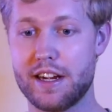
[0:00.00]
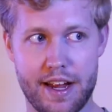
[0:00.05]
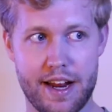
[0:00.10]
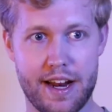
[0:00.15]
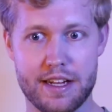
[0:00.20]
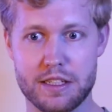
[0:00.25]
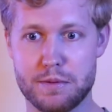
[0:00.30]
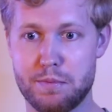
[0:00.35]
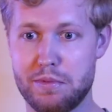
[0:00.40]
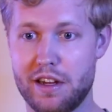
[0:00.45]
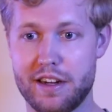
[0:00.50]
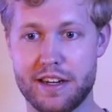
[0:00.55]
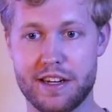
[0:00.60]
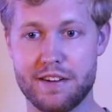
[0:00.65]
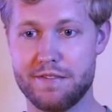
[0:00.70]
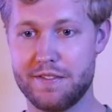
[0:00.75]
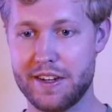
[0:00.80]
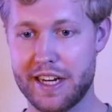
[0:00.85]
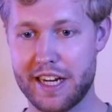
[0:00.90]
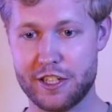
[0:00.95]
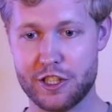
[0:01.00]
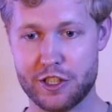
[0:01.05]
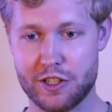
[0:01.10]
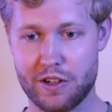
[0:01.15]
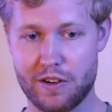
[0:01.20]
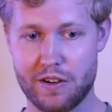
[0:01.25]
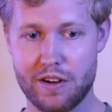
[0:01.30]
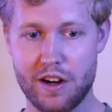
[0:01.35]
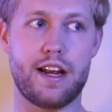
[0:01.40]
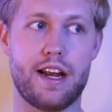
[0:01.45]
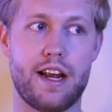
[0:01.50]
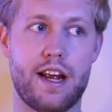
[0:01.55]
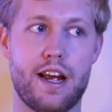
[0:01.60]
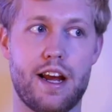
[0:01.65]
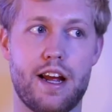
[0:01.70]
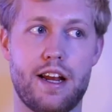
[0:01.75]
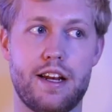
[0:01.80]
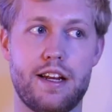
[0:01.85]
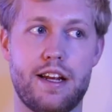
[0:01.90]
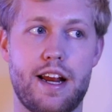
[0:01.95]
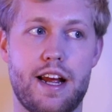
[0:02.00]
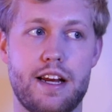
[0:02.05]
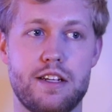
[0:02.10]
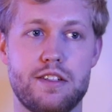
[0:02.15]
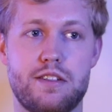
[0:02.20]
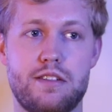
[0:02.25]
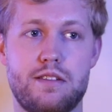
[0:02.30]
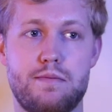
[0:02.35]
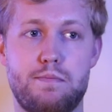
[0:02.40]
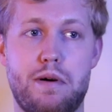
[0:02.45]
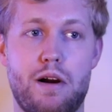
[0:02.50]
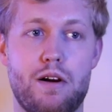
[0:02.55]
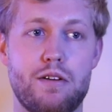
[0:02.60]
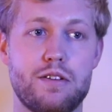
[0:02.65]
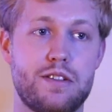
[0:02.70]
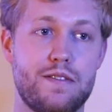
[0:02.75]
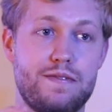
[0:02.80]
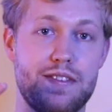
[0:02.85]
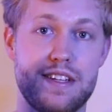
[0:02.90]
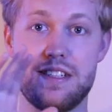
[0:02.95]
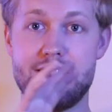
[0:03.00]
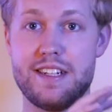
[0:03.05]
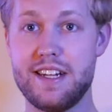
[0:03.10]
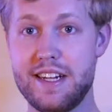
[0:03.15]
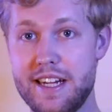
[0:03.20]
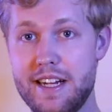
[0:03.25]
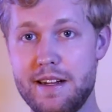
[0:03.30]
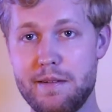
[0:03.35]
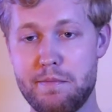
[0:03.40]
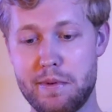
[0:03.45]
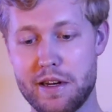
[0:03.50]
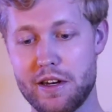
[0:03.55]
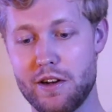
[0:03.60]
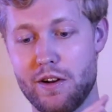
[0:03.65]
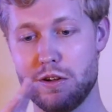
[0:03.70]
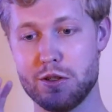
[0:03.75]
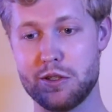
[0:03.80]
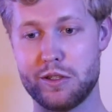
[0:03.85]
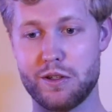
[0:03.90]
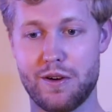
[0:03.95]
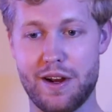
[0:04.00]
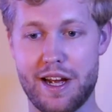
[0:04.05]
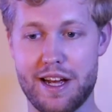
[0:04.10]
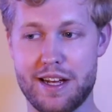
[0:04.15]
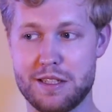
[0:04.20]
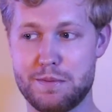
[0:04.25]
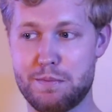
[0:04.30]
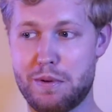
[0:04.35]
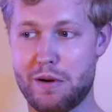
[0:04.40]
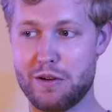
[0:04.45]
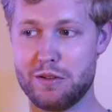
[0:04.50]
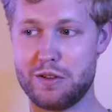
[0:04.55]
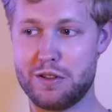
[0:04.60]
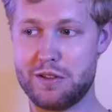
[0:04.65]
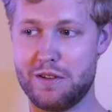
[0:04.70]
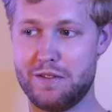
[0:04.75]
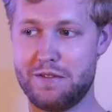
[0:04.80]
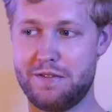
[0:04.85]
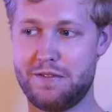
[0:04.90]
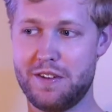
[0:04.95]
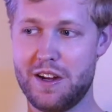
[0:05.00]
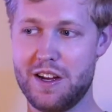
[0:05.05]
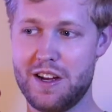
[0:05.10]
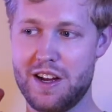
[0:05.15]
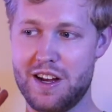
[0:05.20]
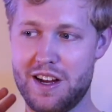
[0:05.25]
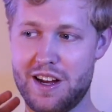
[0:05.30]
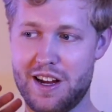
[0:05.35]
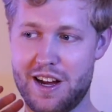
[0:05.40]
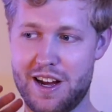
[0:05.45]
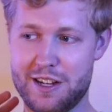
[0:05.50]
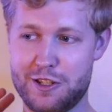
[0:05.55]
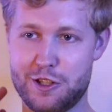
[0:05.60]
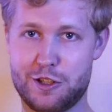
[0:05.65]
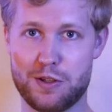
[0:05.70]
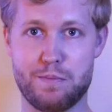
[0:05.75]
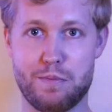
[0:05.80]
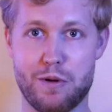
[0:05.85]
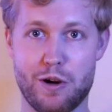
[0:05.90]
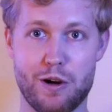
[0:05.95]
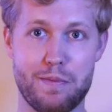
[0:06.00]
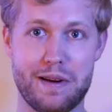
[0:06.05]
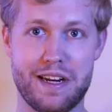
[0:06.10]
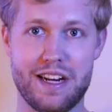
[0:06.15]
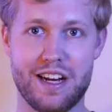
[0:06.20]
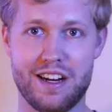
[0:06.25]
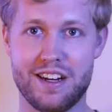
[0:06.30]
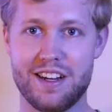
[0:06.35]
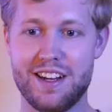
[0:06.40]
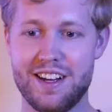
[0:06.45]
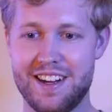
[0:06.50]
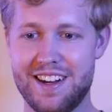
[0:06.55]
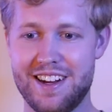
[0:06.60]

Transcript: It has plenty of nature and it has parts of the city, but it also has parts of suburbia